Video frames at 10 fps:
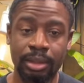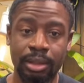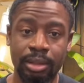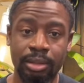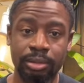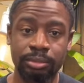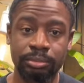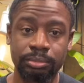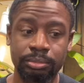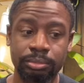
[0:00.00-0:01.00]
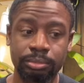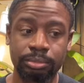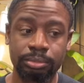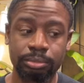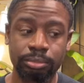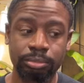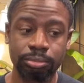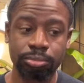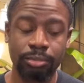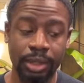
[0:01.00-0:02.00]
Um,
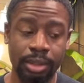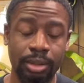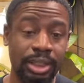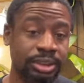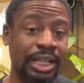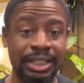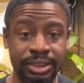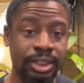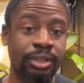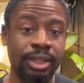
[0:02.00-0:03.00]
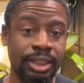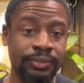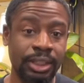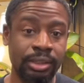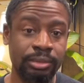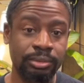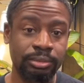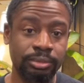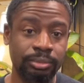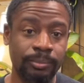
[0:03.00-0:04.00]
yeah, or I see I see you on the next video.
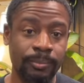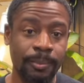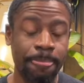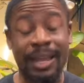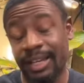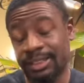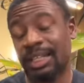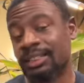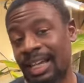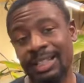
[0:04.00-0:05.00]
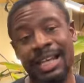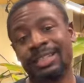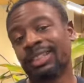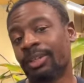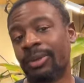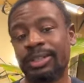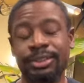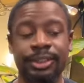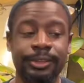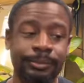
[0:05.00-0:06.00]
I guess I, I, I see you when I
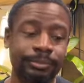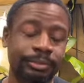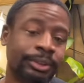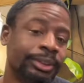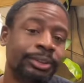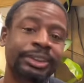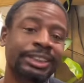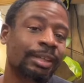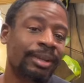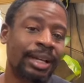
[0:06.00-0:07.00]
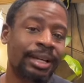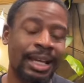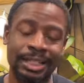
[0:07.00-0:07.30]
see you. Do, do, do keep it like that.